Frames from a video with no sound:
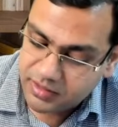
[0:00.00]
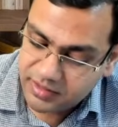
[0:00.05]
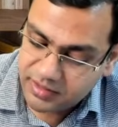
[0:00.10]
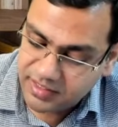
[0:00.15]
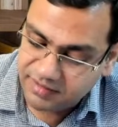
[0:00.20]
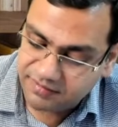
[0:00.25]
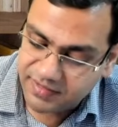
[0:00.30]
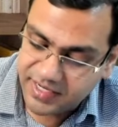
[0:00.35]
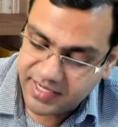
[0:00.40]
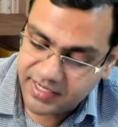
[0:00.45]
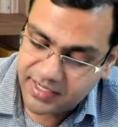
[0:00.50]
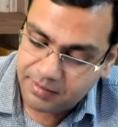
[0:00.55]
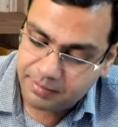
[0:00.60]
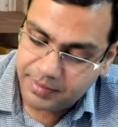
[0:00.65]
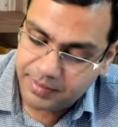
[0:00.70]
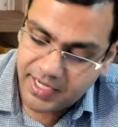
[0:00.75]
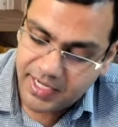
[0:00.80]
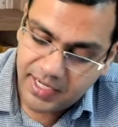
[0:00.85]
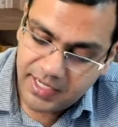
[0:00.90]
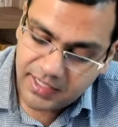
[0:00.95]
divided
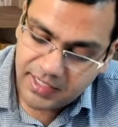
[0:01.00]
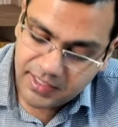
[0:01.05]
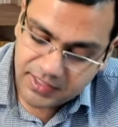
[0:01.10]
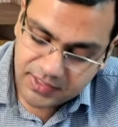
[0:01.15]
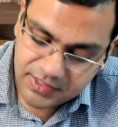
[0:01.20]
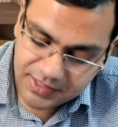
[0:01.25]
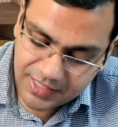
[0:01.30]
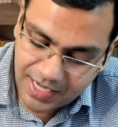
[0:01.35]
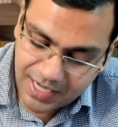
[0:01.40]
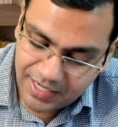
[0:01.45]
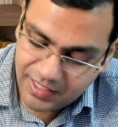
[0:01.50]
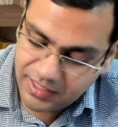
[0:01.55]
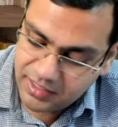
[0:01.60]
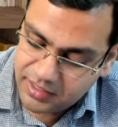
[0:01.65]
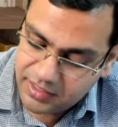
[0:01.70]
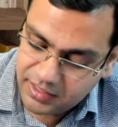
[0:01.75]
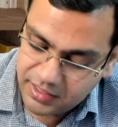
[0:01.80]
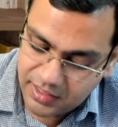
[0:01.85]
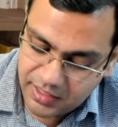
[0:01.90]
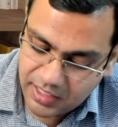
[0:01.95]
by
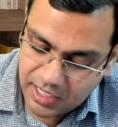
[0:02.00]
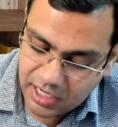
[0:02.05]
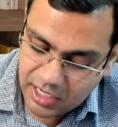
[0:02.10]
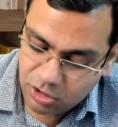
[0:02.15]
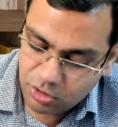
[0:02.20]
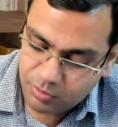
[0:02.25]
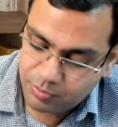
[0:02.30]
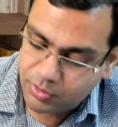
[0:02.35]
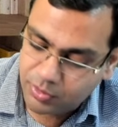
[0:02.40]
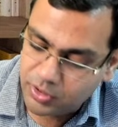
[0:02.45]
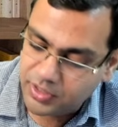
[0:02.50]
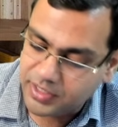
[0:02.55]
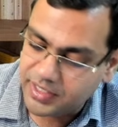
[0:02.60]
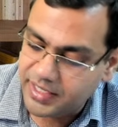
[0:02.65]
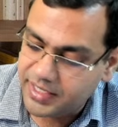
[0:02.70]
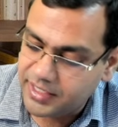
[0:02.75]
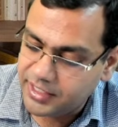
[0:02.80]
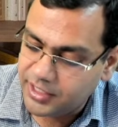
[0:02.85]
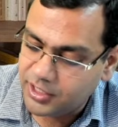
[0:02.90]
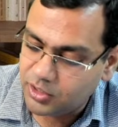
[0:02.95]
standard output
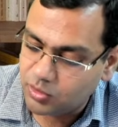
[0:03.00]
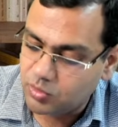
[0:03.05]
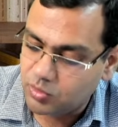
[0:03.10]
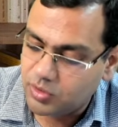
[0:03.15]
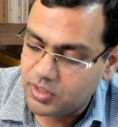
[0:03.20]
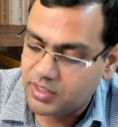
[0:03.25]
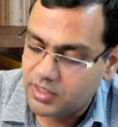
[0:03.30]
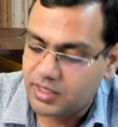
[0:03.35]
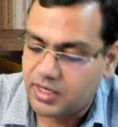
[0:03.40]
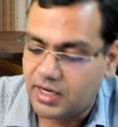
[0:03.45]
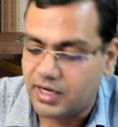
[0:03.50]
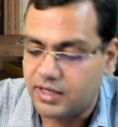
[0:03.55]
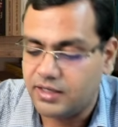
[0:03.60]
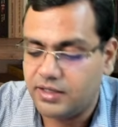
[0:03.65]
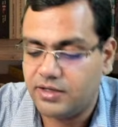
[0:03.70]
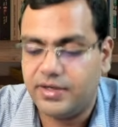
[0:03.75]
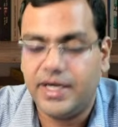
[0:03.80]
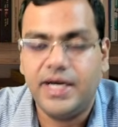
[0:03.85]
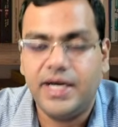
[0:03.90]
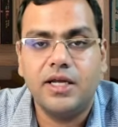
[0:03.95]
into
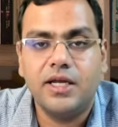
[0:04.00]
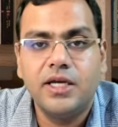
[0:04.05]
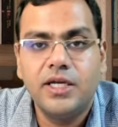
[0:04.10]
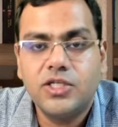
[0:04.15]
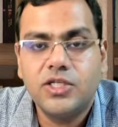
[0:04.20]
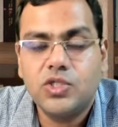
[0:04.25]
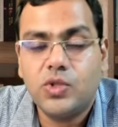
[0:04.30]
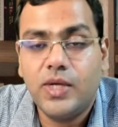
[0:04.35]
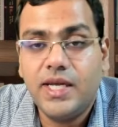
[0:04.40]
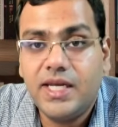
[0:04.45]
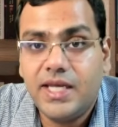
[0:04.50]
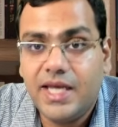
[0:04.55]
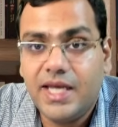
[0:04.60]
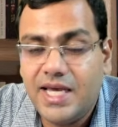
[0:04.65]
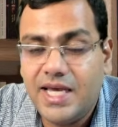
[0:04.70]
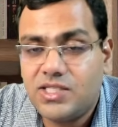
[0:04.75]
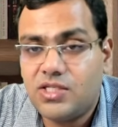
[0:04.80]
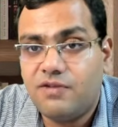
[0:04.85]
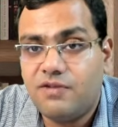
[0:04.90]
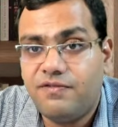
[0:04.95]
100. So in
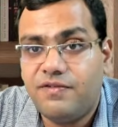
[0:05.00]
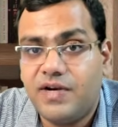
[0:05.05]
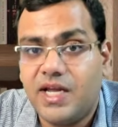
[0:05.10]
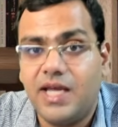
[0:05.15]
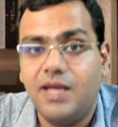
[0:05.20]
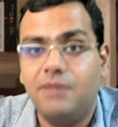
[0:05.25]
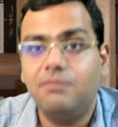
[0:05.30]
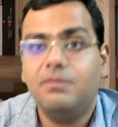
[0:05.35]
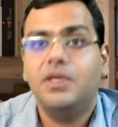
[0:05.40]
case of time,